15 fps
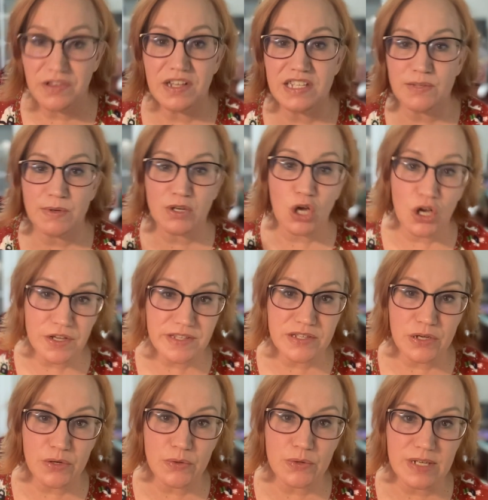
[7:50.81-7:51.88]
This one
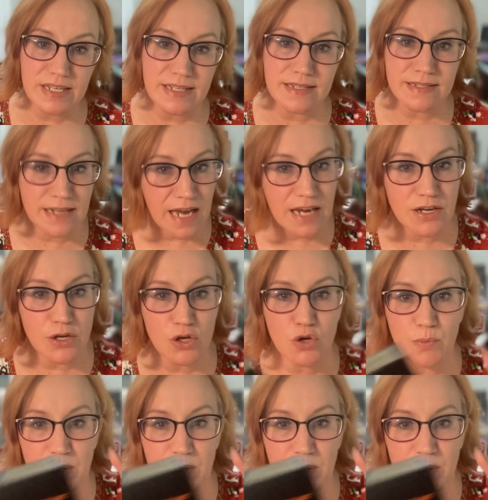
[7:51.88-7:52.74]
also is not new,